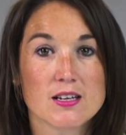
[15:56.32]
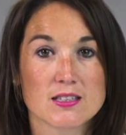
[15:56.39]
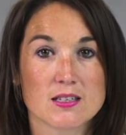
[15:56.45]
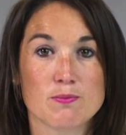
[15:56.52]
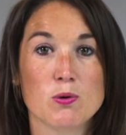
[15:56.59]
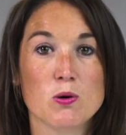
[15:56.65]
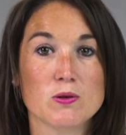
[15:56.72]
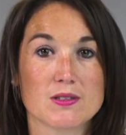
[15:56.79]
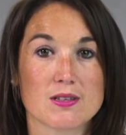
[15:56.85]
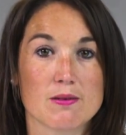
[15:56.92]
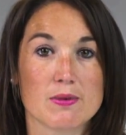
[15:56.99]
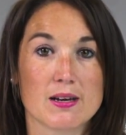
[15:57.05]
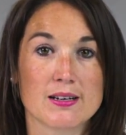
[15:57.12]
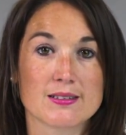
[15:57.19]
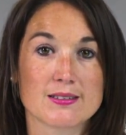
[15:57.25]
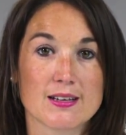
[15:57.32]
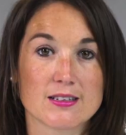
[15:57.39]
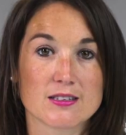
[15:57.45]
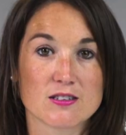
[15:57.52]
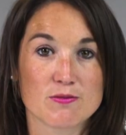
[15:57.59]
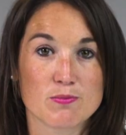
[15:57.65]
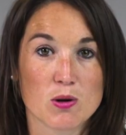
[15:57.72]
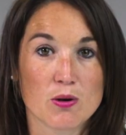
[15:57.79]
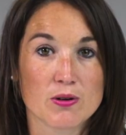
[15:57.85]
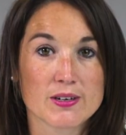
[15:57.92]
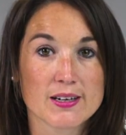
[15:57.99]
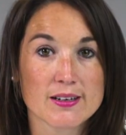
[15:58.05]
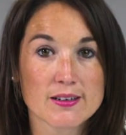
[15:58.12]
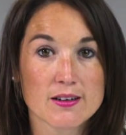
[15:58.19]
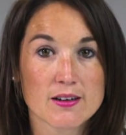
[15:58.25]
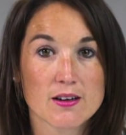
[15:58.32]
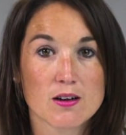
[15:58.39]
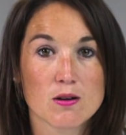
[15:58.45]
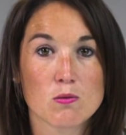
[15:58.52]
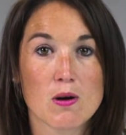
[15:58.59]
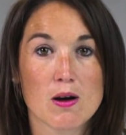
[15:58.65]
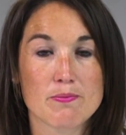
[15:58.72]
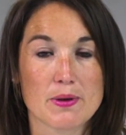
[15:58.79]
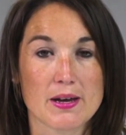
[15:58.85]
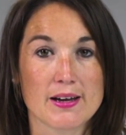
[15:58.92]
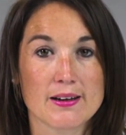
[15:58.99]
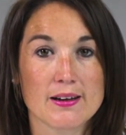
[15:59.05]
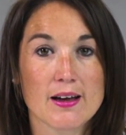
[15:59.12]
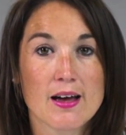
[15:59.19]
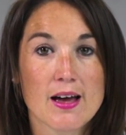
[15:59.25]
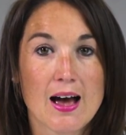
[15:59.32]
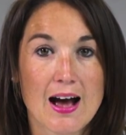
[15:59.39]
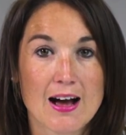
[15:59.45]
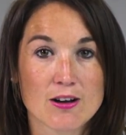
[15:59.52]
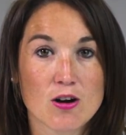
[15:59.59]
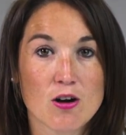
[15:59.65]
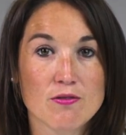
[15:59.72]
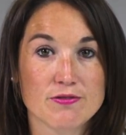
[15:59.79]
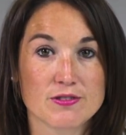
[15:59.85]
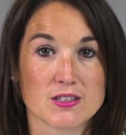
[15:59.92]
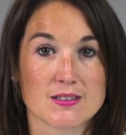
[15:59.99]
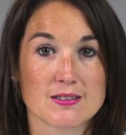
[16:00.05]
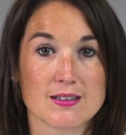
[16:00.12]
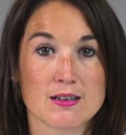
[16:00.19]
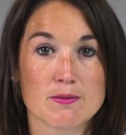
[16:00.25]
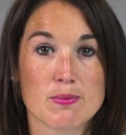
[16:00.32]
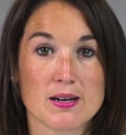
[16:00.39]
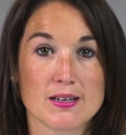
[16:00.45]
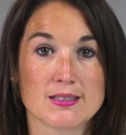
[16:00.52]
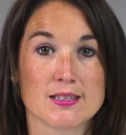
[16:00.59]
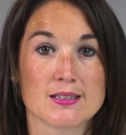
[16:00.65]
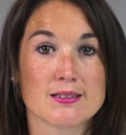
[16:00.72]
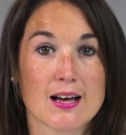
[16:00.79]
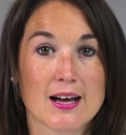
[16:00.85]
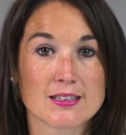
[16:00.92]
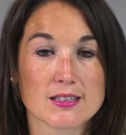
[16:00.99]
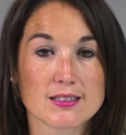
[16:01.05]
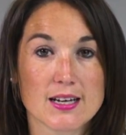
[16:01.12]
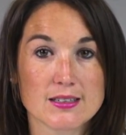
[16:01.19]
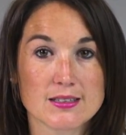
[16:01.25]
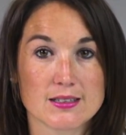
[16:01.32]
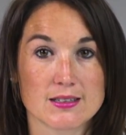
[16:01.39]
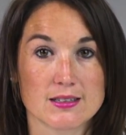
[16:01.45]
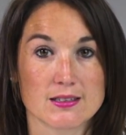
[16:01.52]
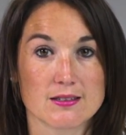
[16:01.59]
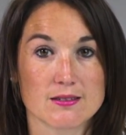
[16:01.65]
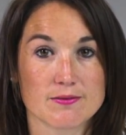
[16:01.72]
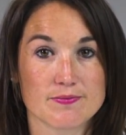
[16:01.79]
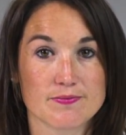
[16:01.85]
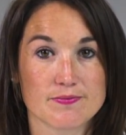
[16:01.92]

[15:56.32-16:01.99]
supports them in a sense of belonging, well-being, and confidence in abilities and identities.